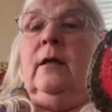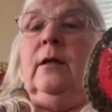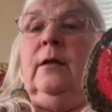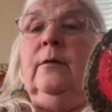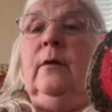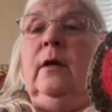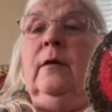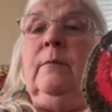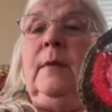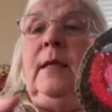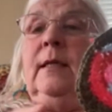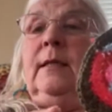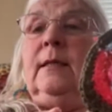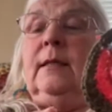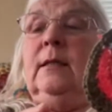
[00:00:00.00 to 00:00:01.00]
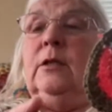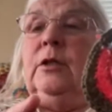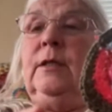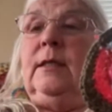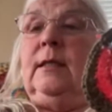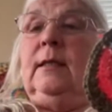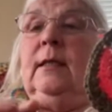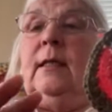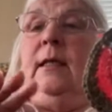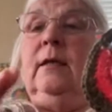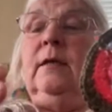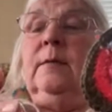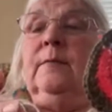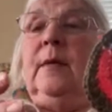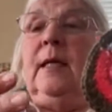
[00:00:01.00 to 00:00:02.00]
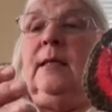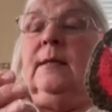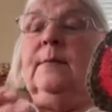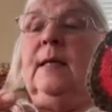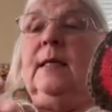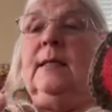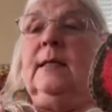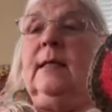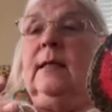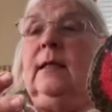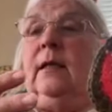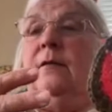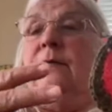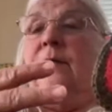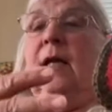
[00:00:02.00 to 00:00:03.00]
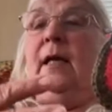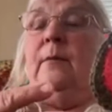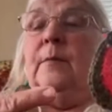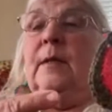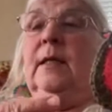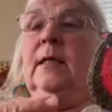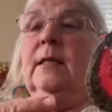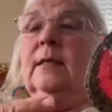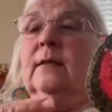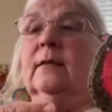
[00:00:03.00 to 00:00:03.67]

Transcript: There aren't many stitches in here. It's best basically a flat piece.